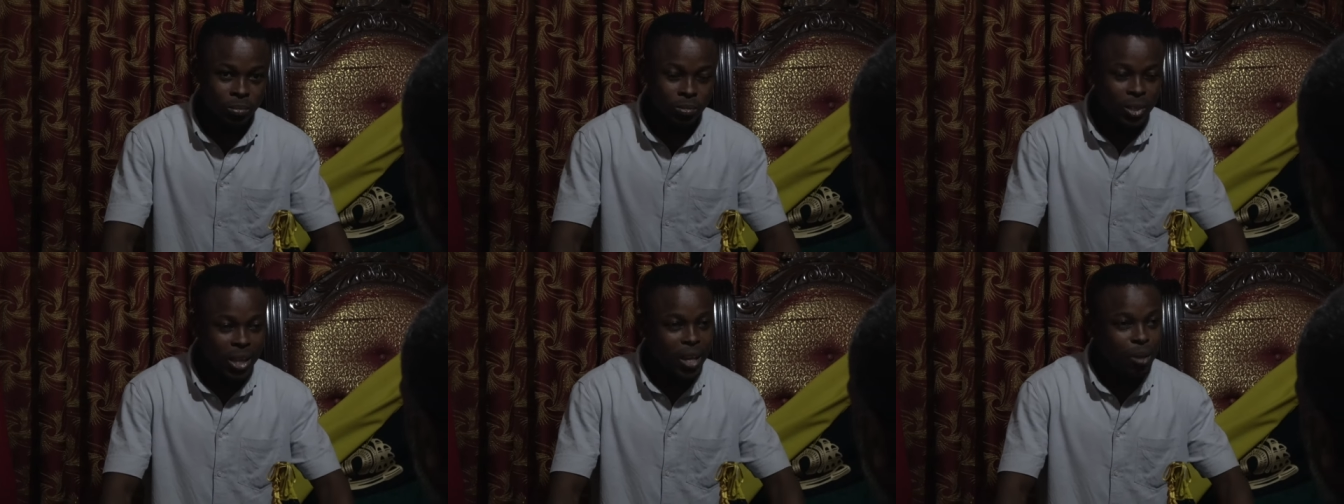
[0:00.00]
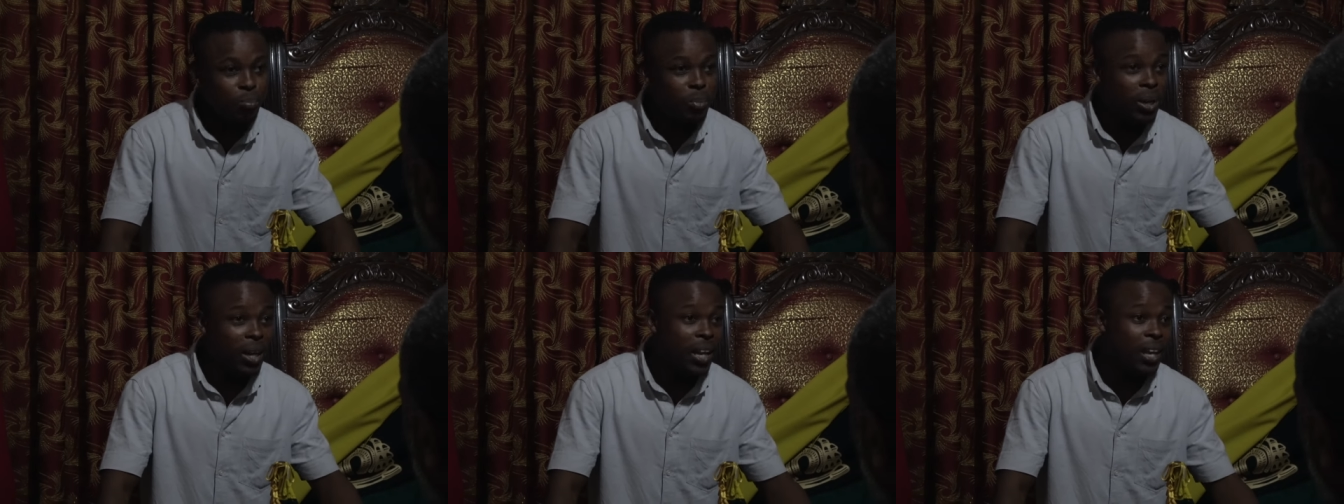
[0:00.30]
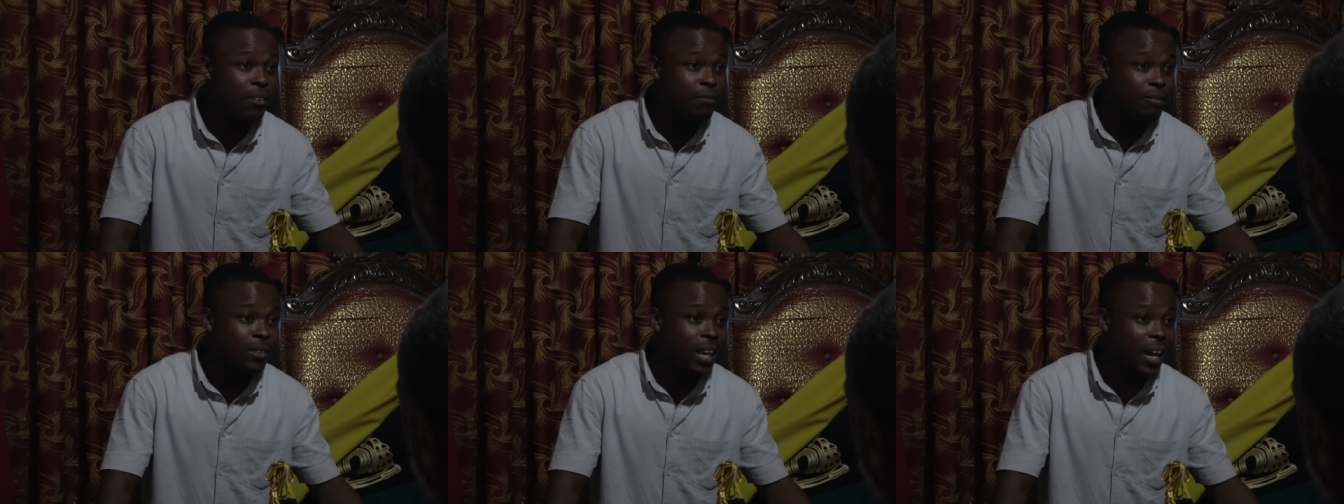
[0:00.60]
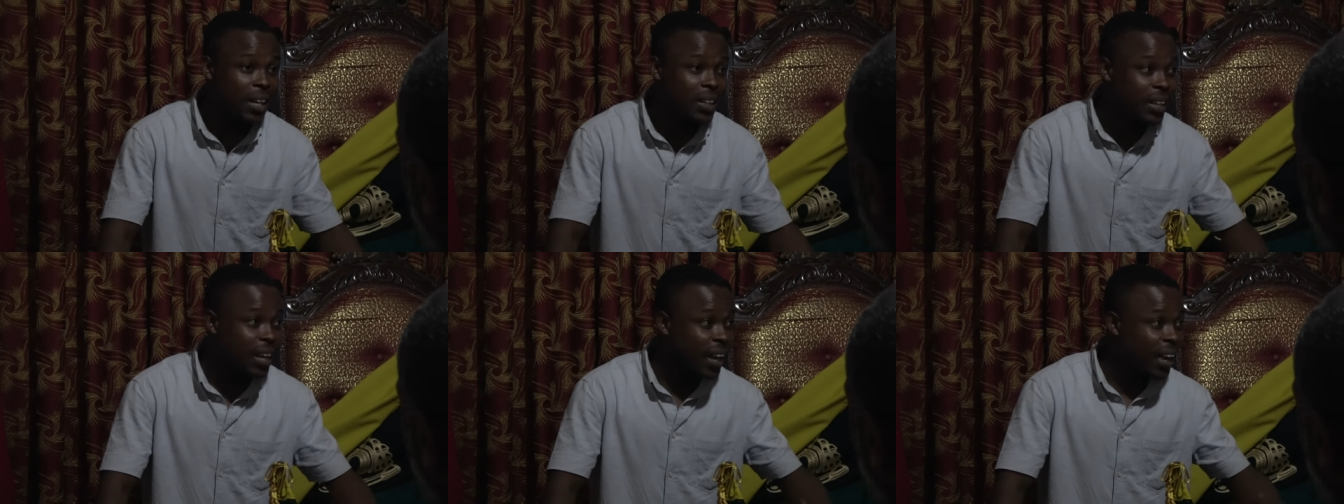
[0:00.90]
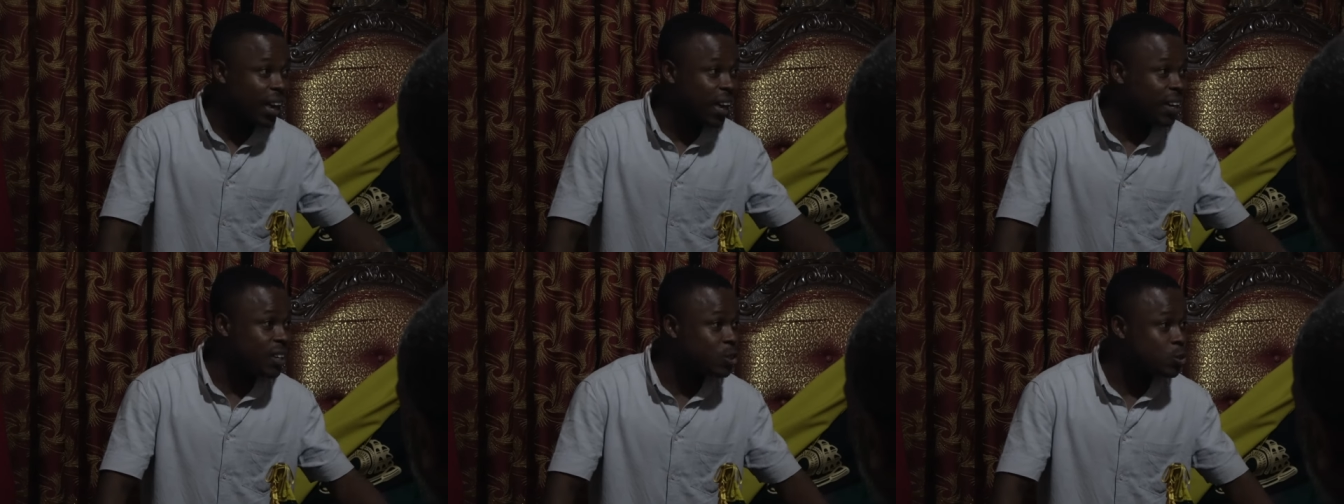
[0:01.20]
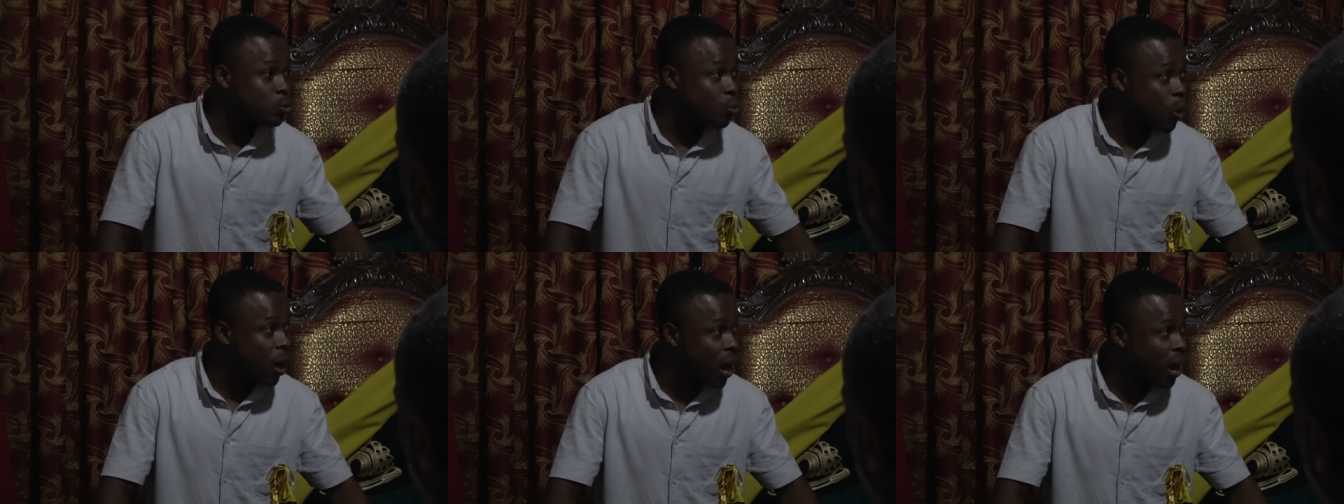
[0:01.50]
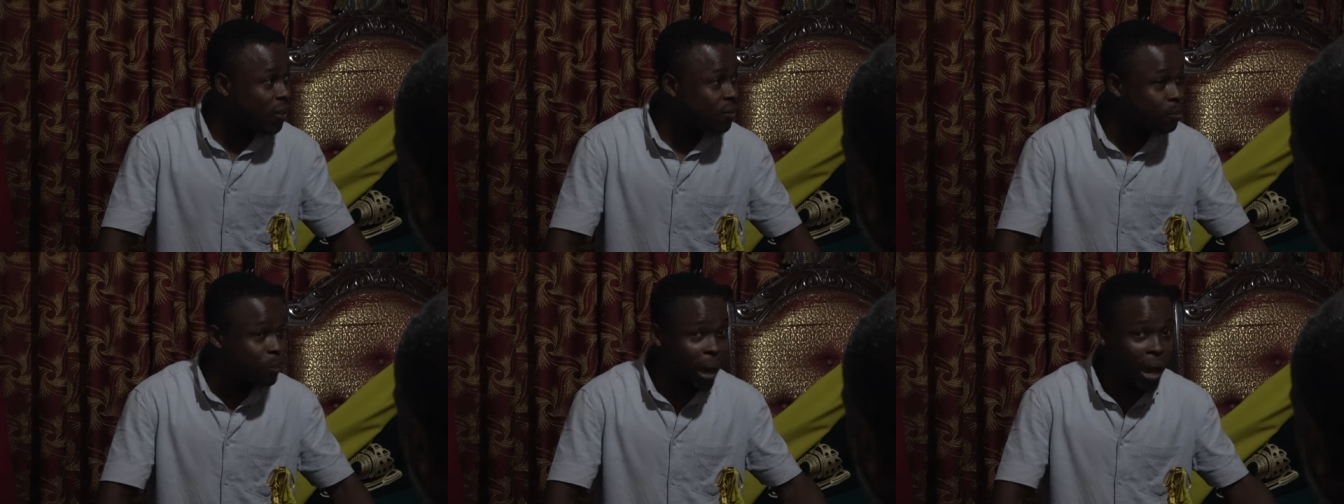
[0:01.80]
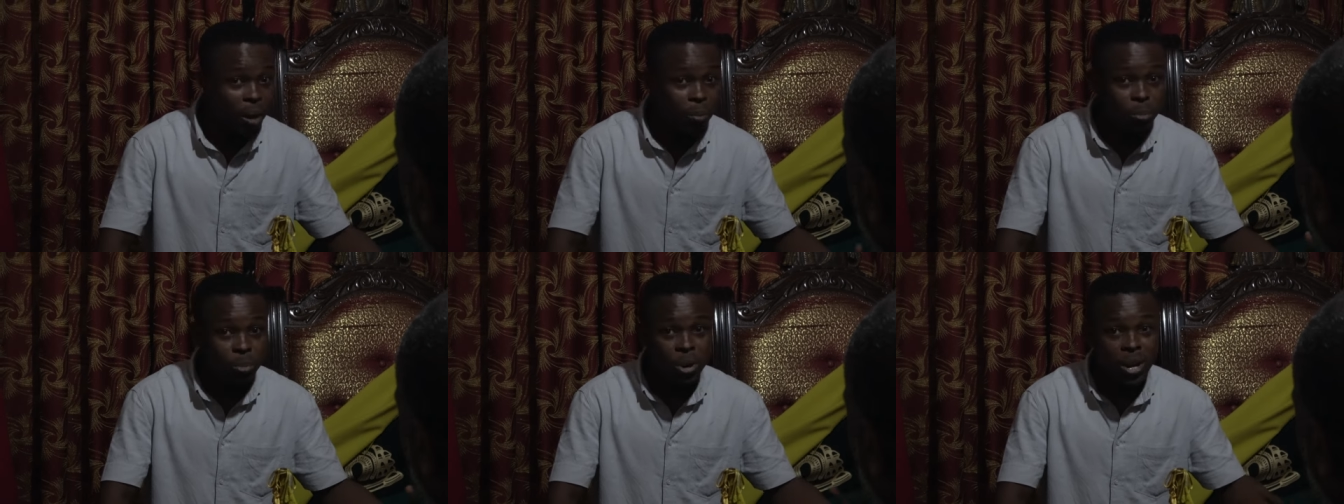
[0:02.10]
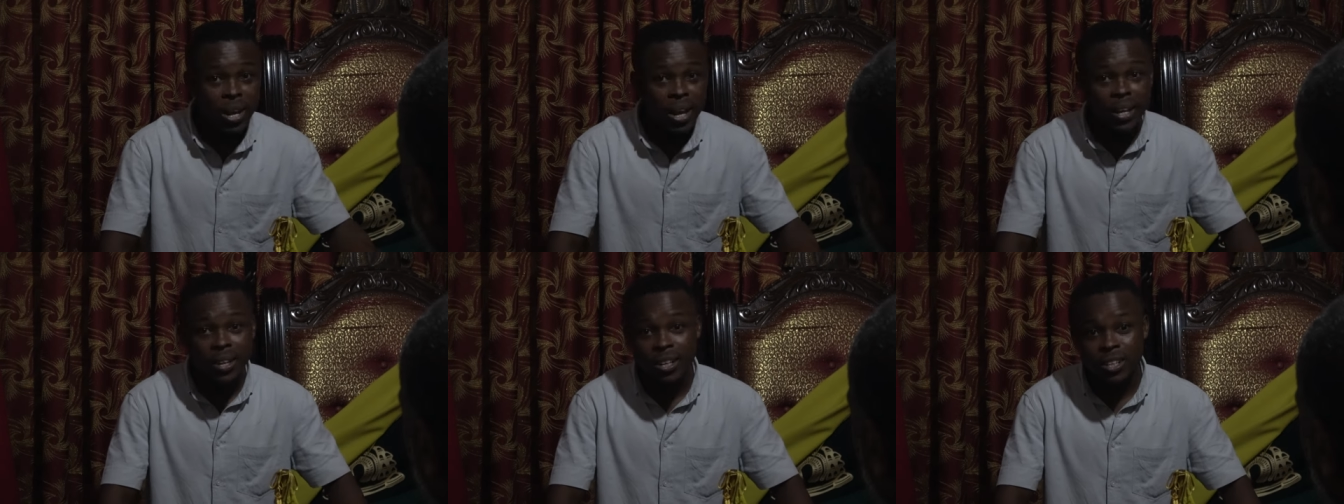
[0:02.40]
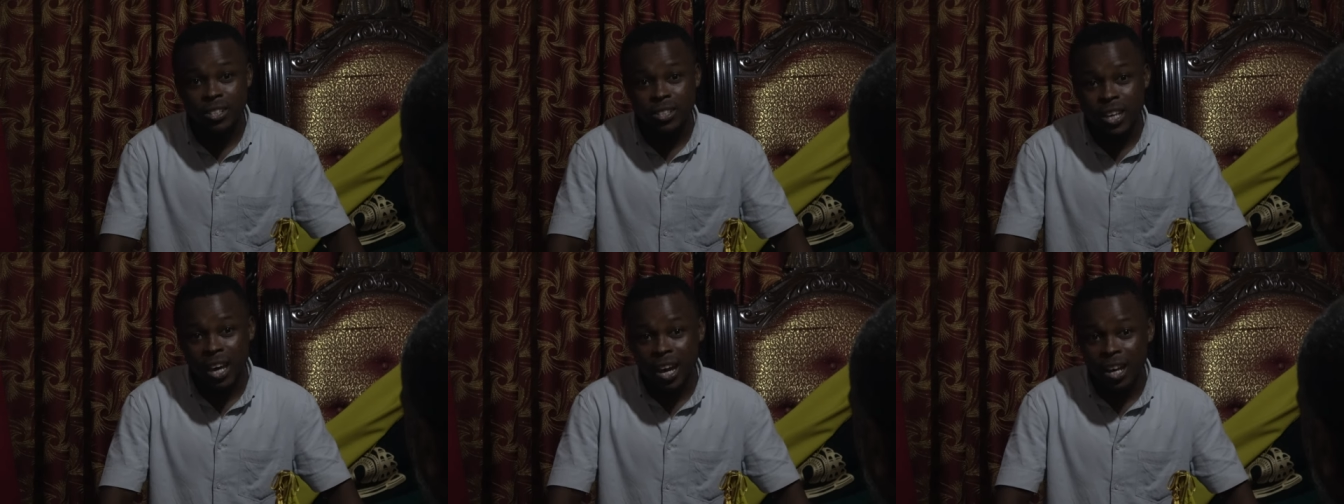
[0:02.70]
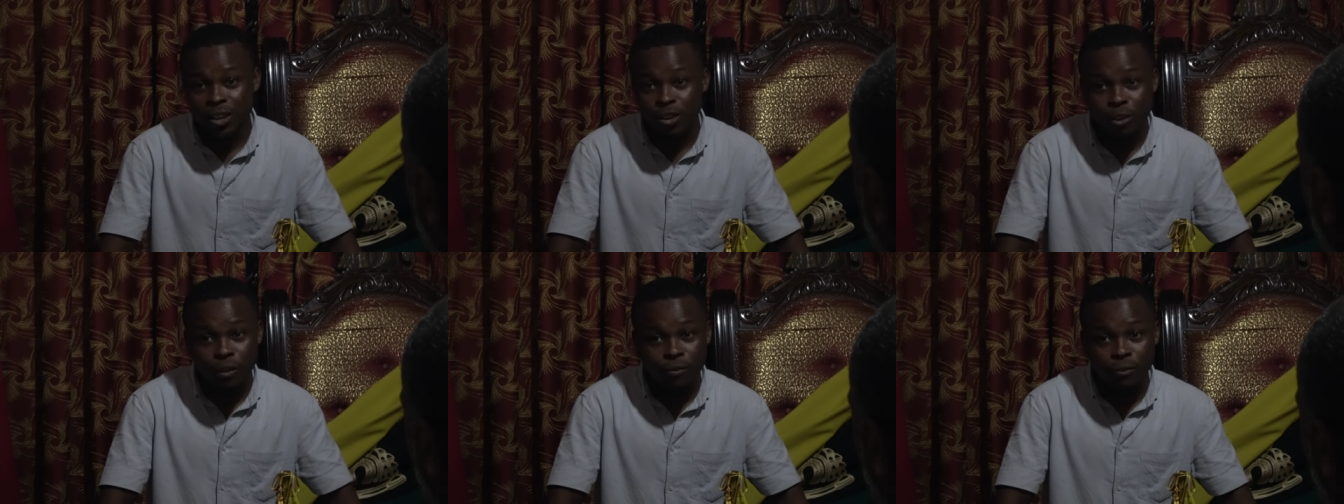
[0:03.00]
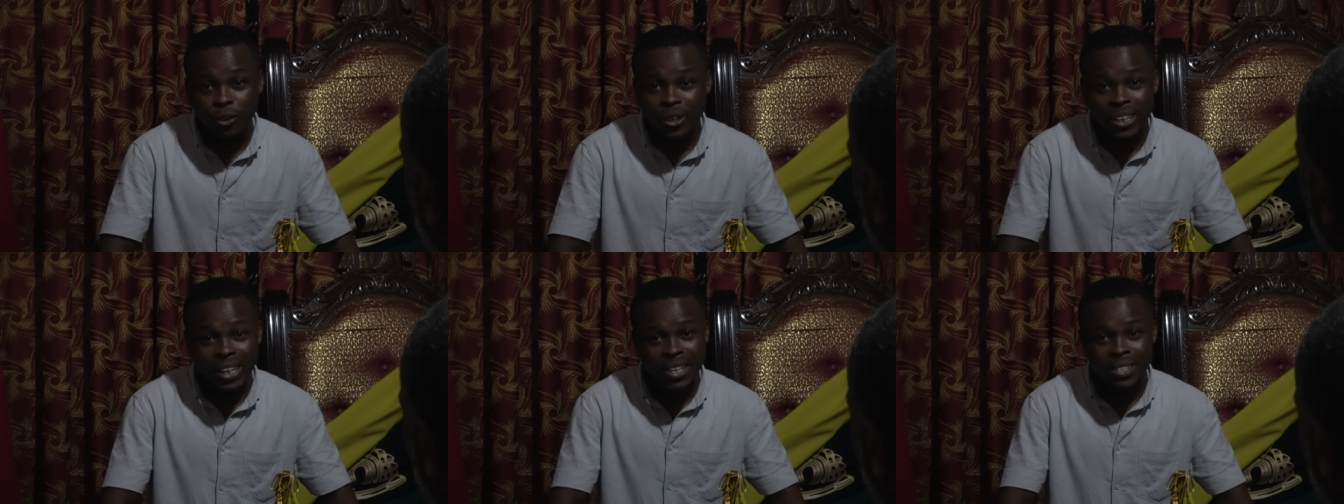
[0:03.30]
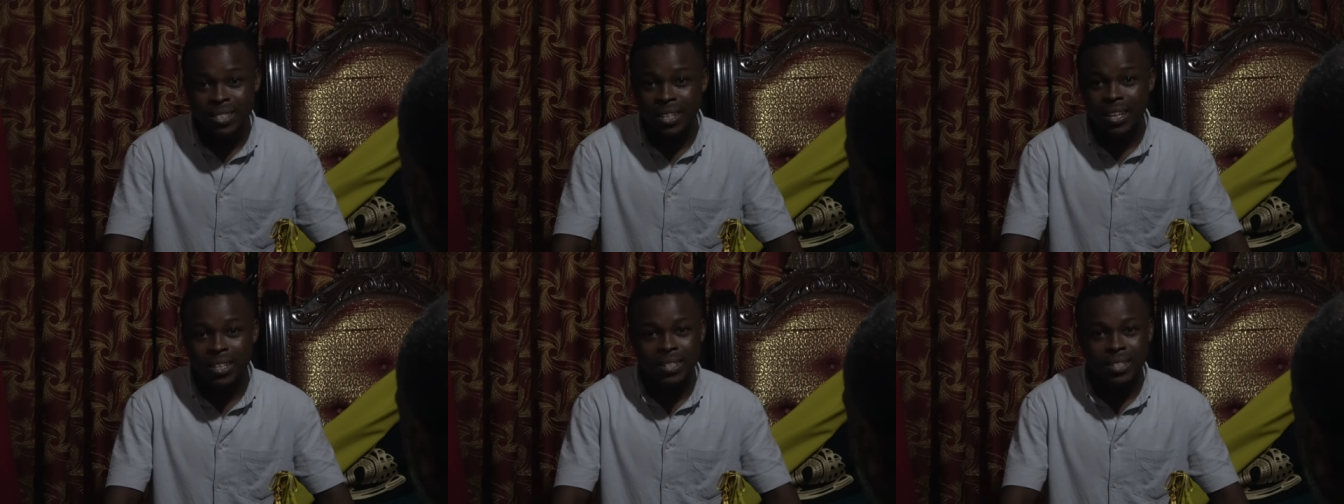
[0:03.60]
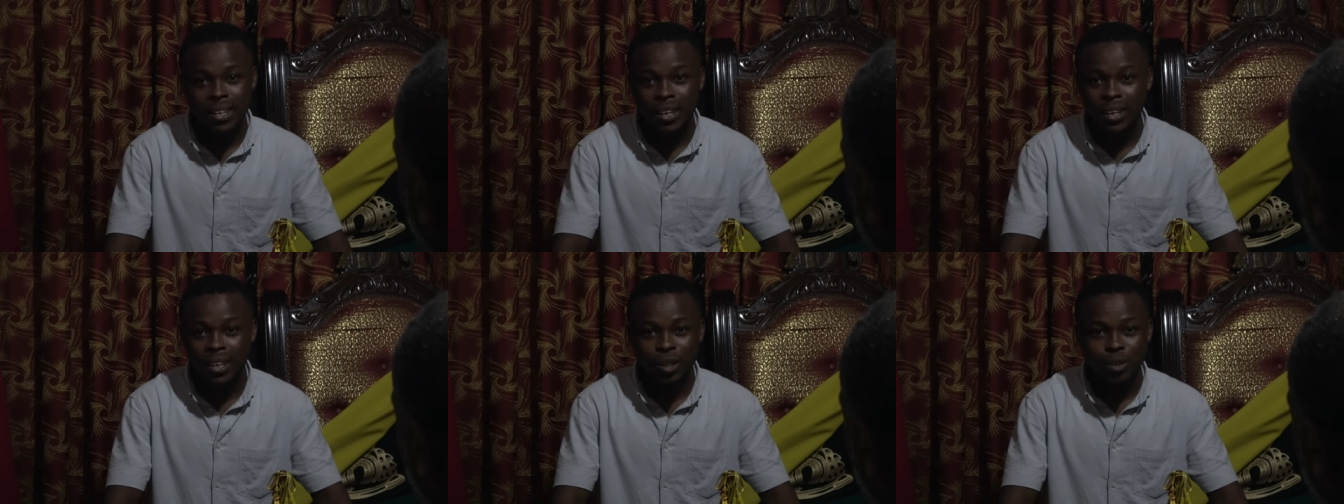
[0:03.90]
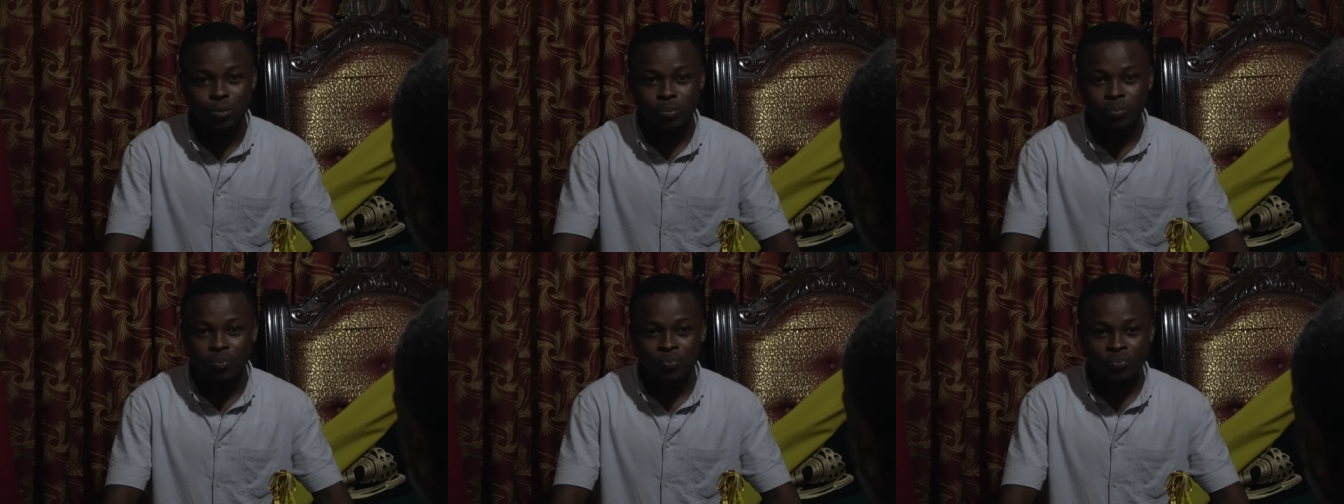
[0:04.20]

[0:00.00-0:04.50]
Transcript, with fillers: They believe that the king's wife might bring in a child for the Asante king.